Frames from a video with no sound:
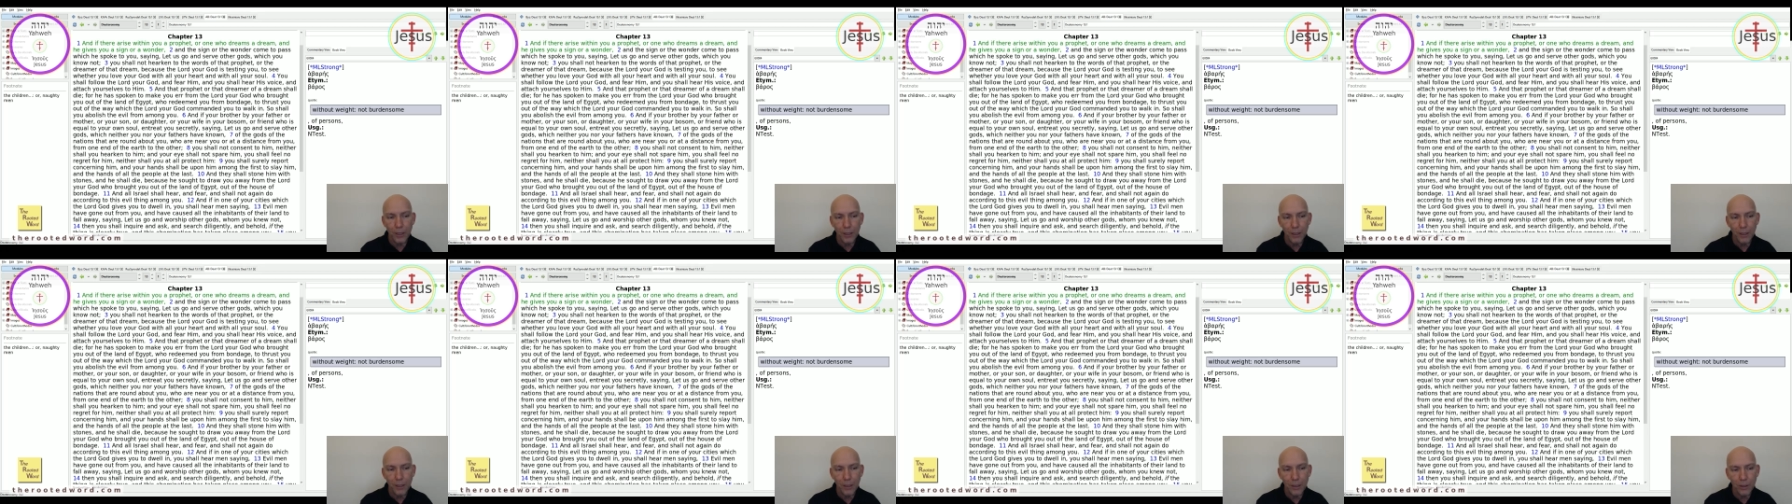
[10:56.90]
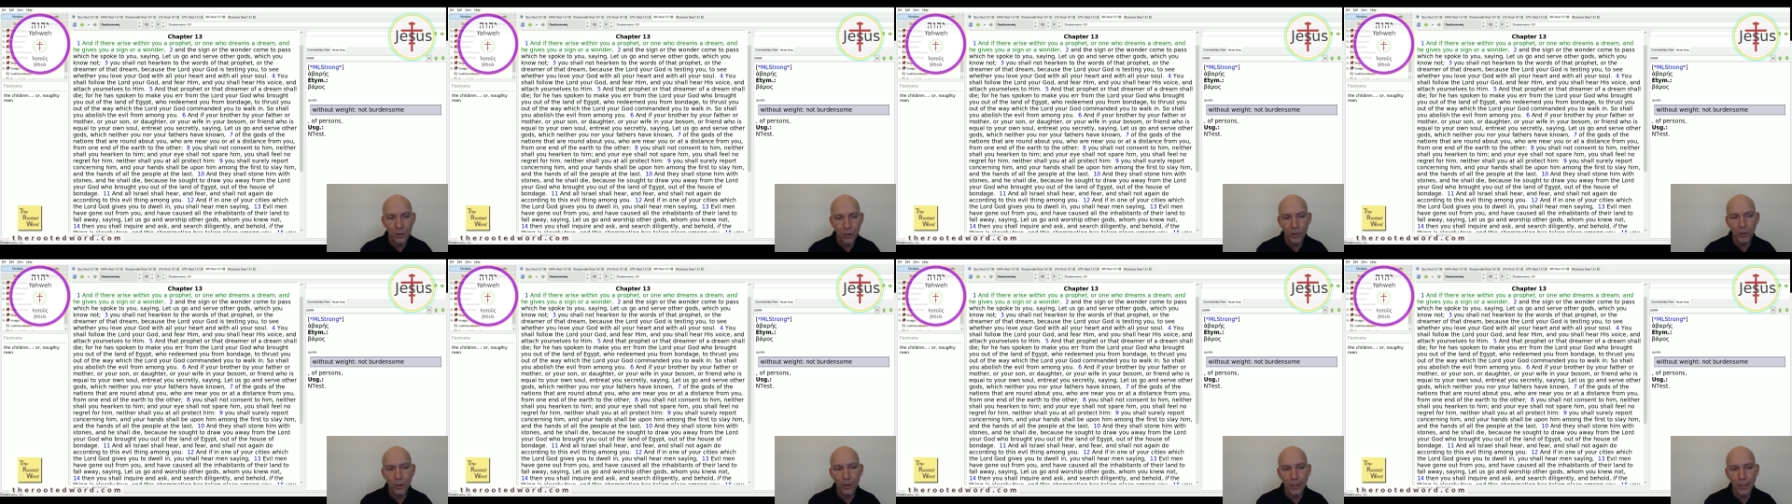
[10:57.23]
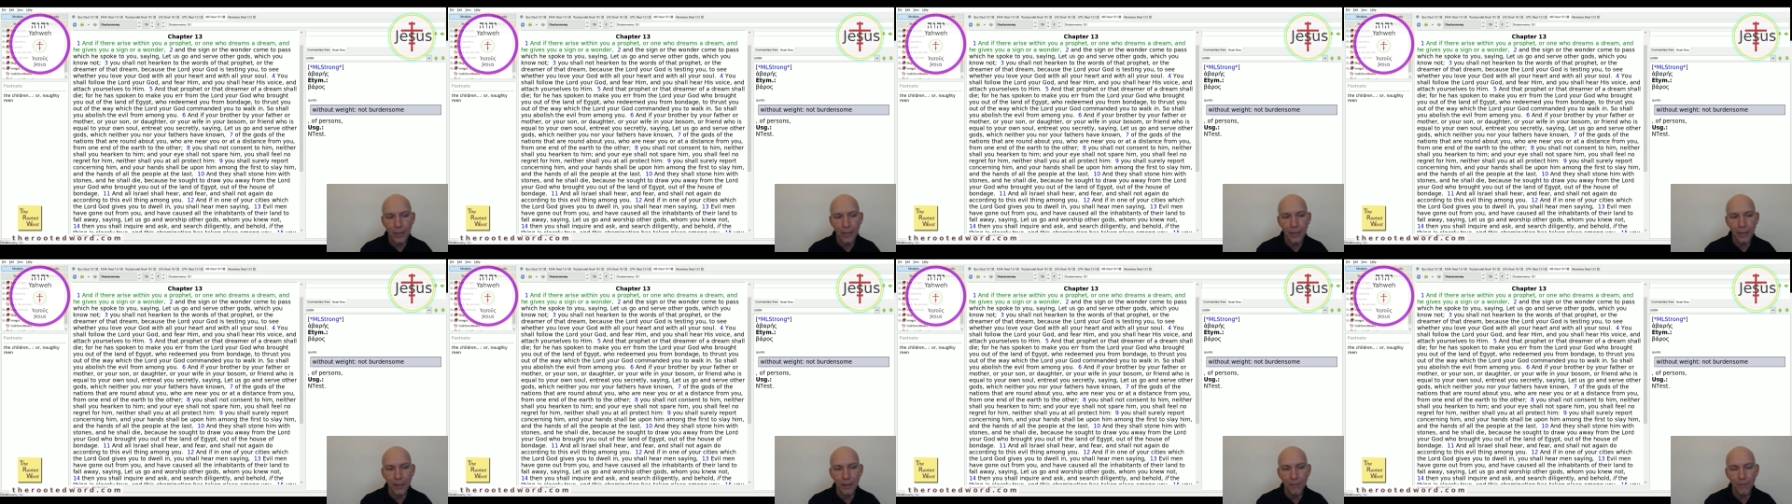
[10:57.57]
concerning
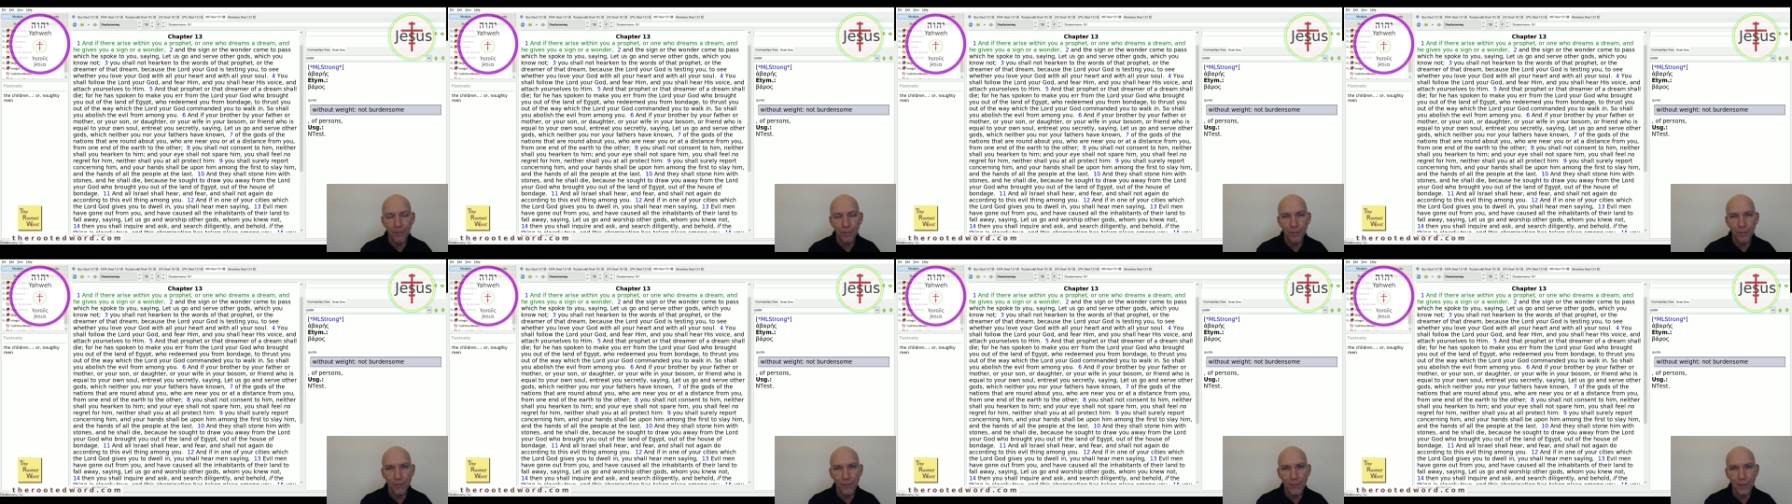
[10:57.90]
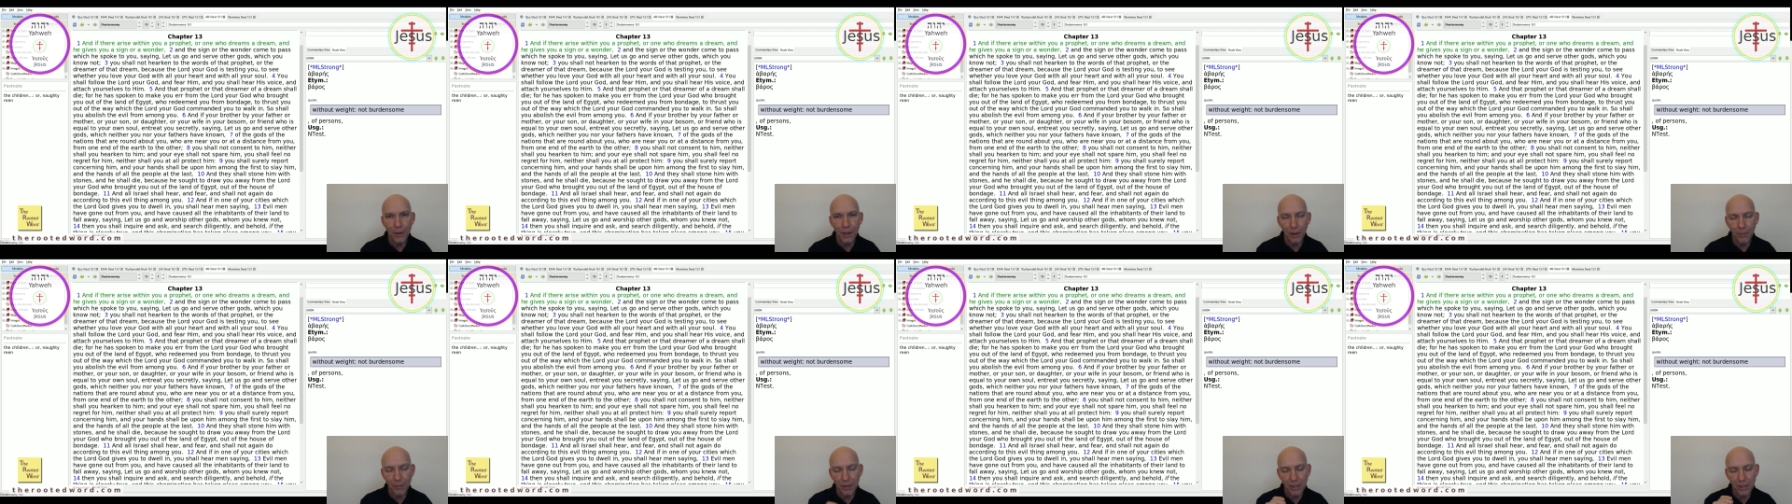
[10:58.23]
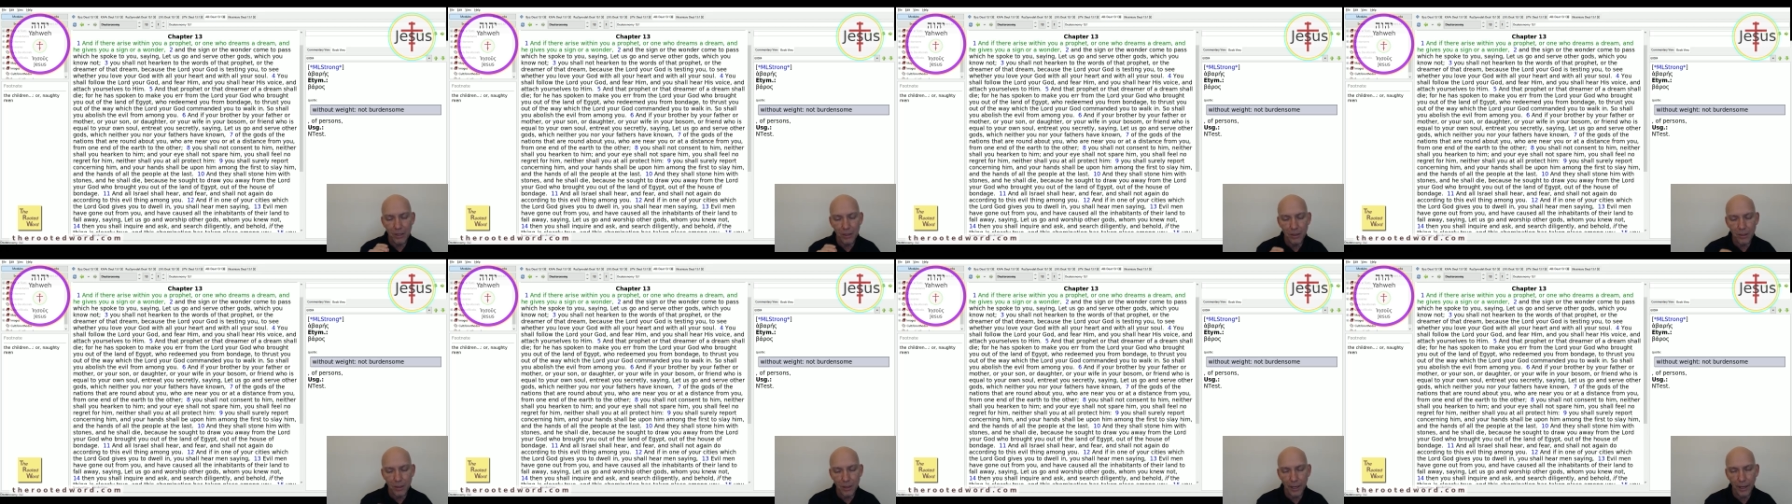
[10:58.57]
him. That
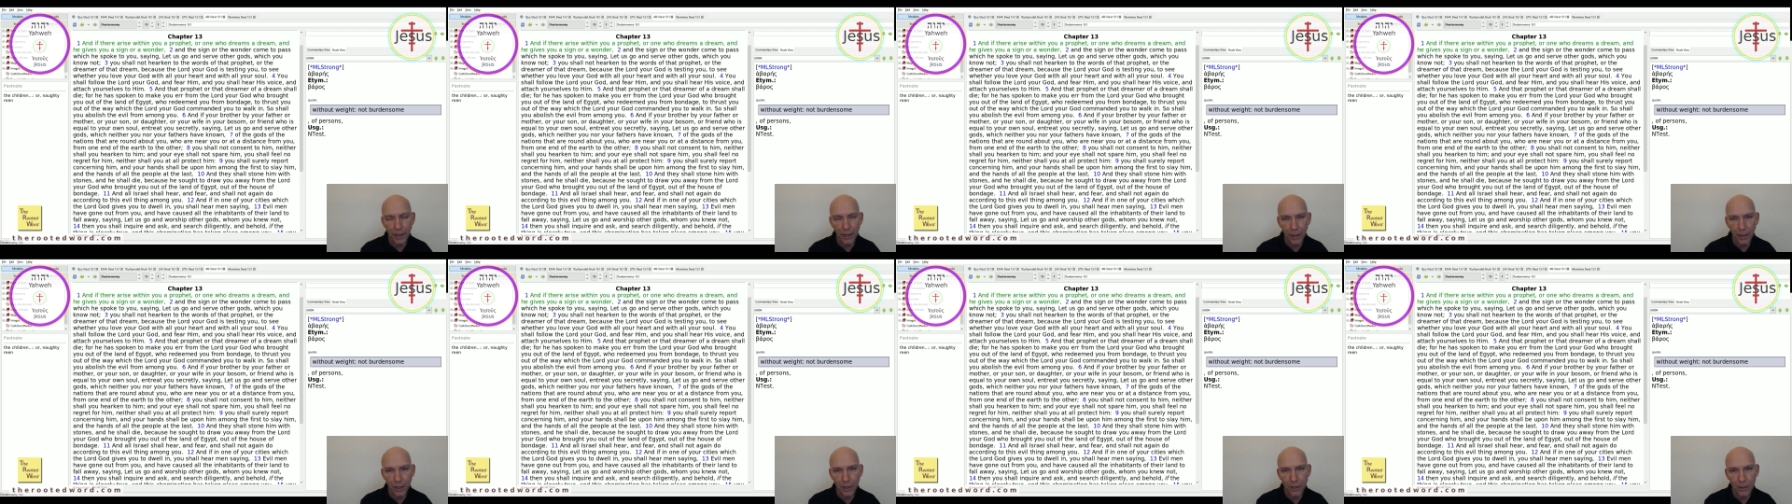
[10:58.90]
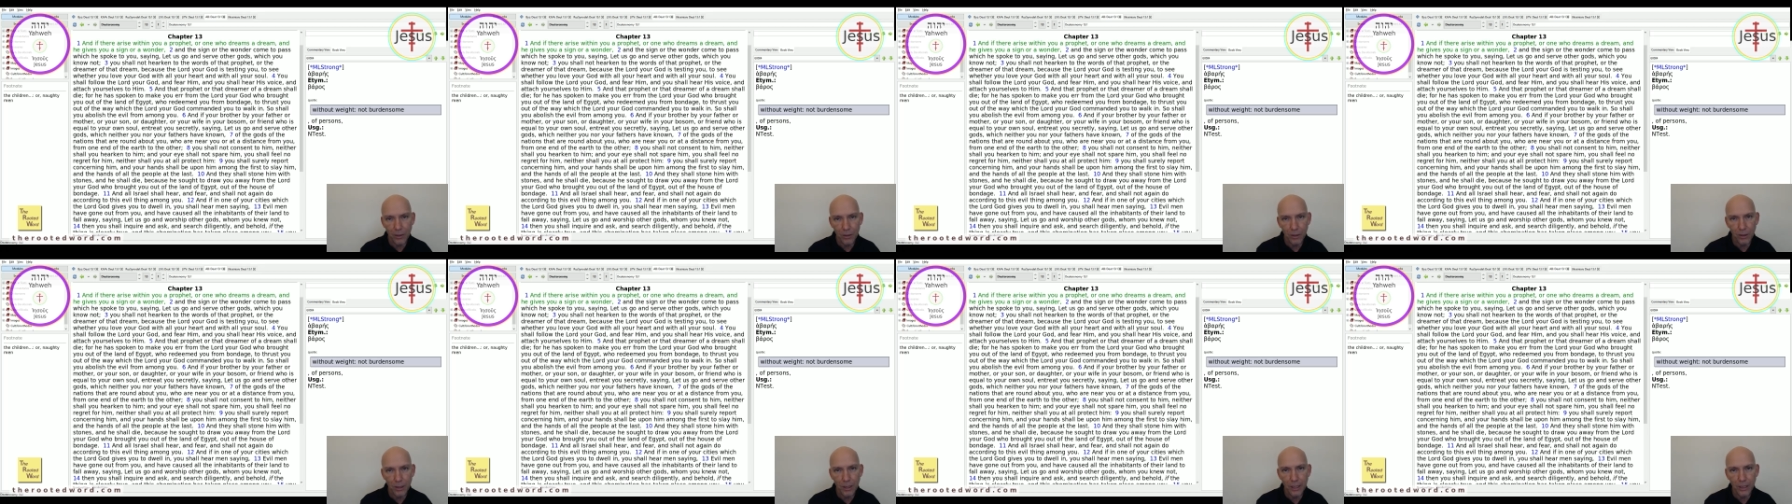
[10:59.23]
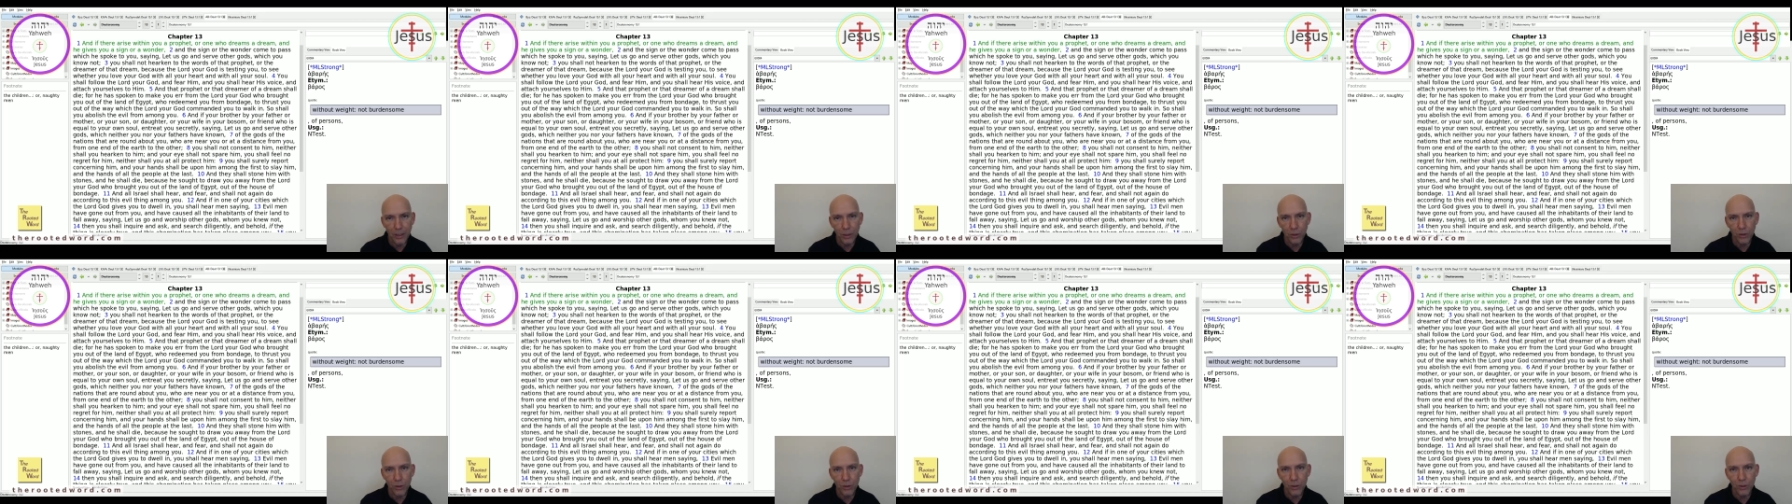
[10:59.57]
means tell the
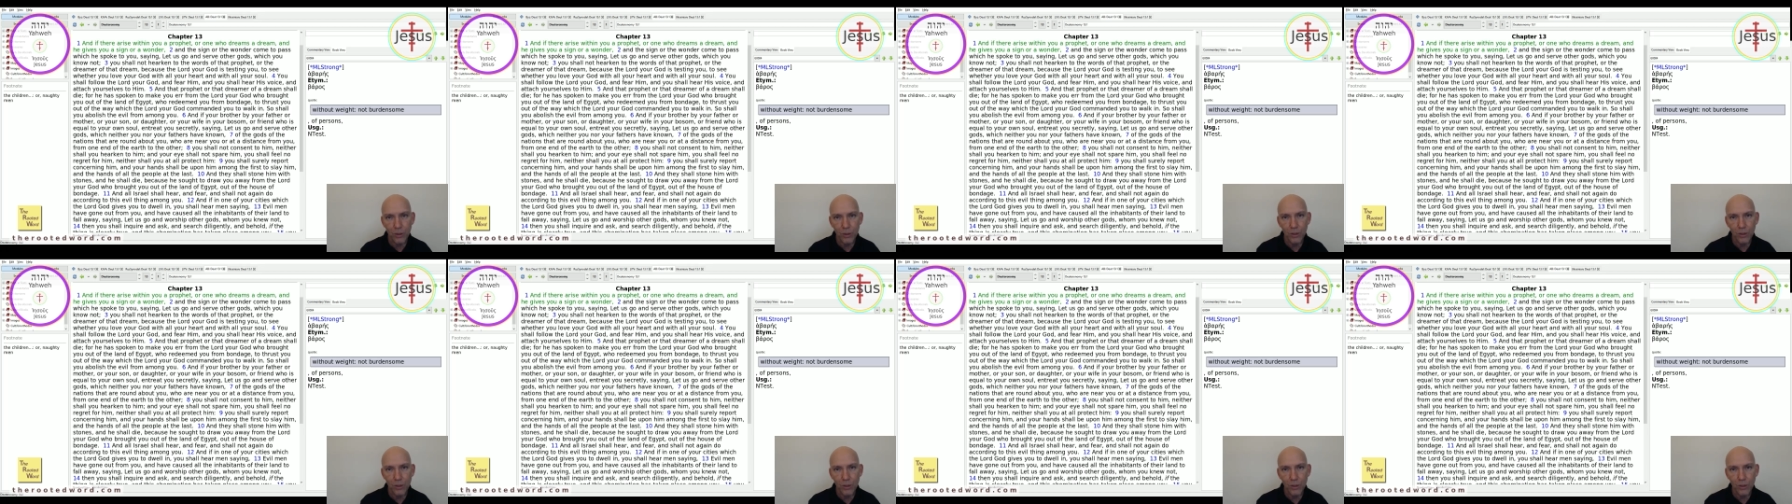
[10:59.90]
leaders.